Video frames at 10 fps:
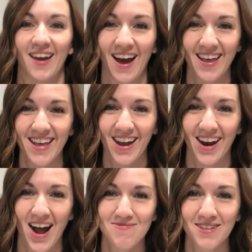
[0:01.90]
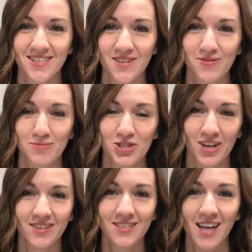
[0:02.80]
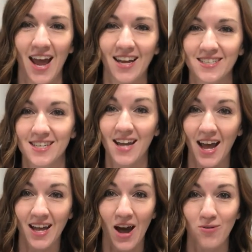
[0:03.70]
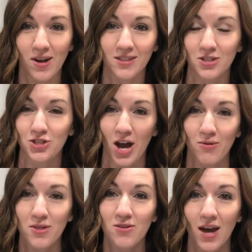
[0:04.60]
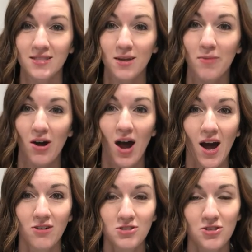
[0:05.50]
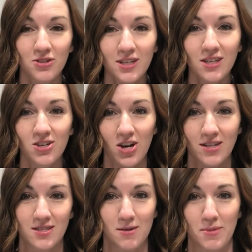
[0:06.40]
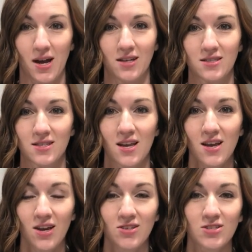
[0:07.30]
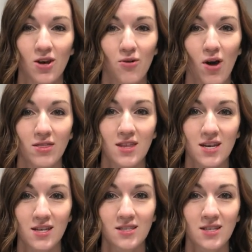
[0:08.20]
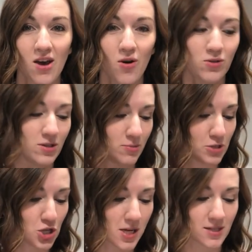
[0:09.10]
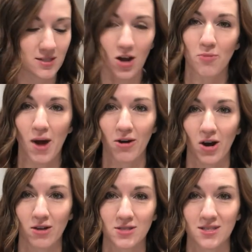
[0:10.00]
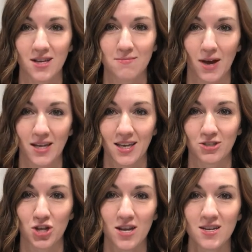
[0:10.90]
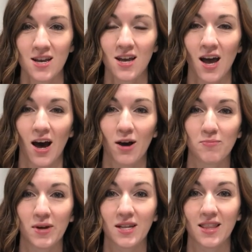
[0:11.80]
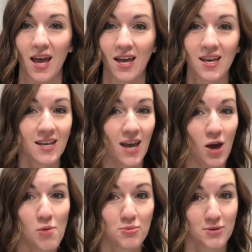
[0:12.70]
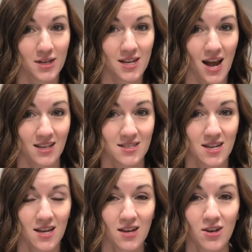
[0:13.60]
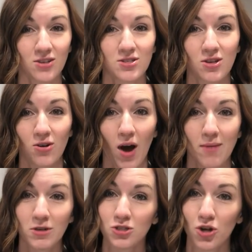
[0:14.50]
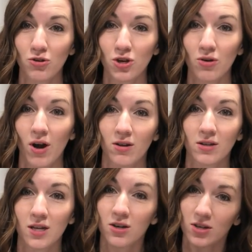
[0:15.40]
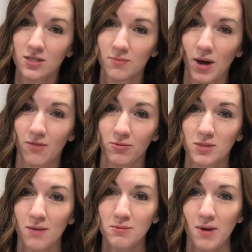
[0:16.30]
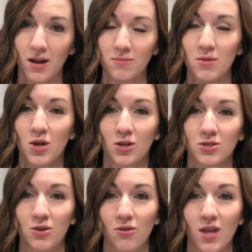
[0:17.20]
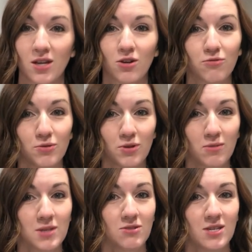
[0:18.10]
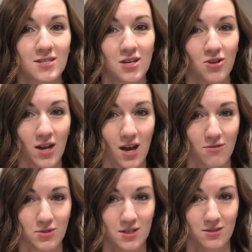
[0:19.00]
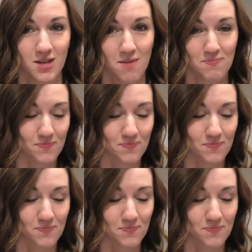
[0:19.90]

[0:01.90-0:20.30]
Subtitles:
Hi there, I'm Lindsay from Chilled, and today I wanted to chat with you guys about how to clean your Instant Pots. So these little machines are powerhouses in my kitchen, but they can get pretty nasty. So I'm going to show you how to clean your Instant Pot from top to bottom, so then your food comes out tasting great every single time.